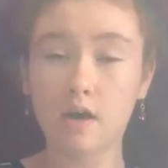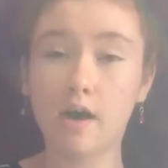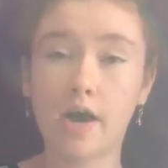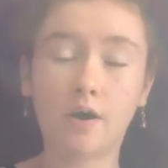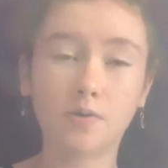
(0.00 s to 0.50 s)

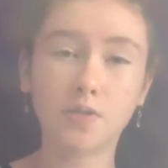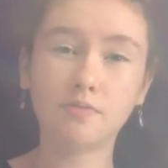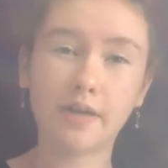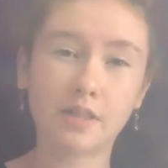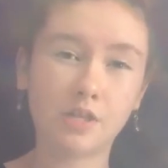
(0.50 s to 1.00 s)
I also
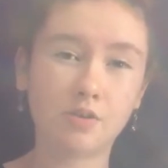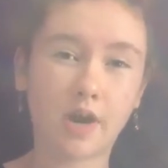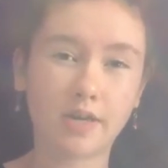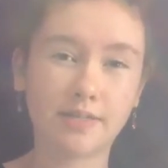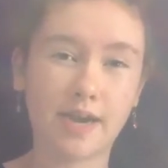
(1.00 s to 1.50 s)
like that you
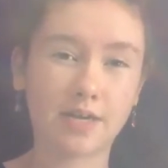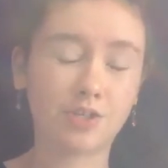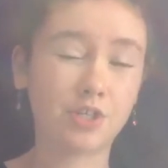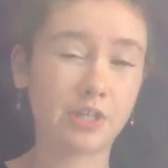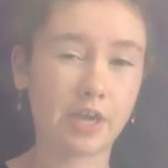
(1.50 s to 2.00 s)
got attached
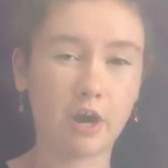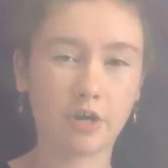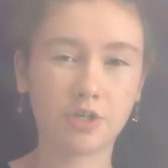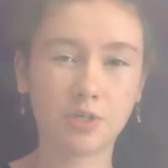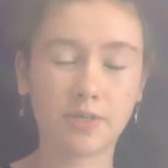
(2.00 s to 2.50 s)
to the
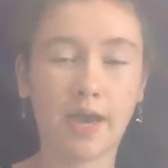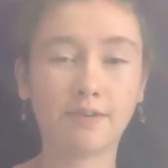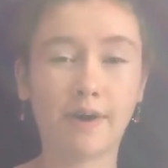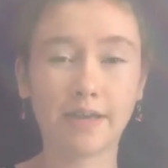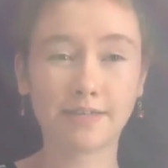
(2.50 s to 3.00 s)
characters. I
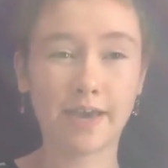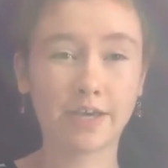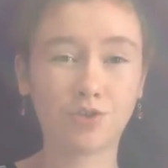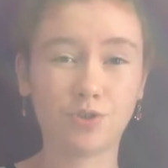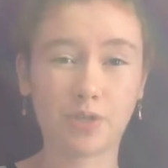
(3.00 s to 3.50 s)
liked
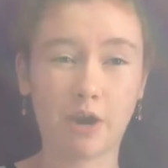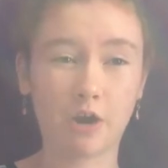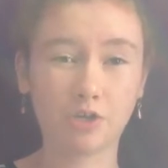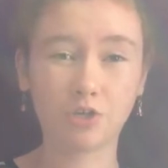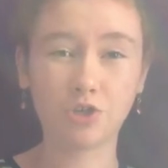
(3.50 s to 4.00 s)
Kestra's
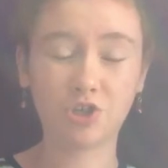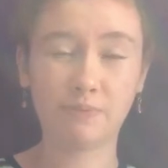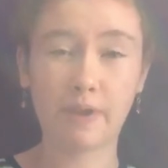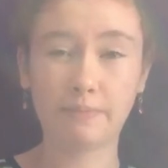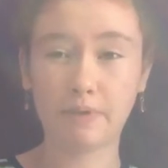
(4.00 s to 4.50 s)
character. She
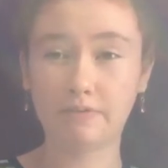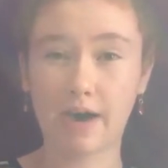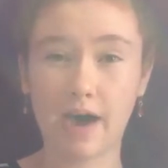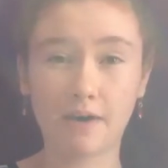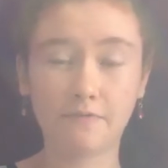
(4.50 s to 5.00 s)
made me
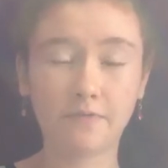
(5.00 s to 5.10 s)
laugh.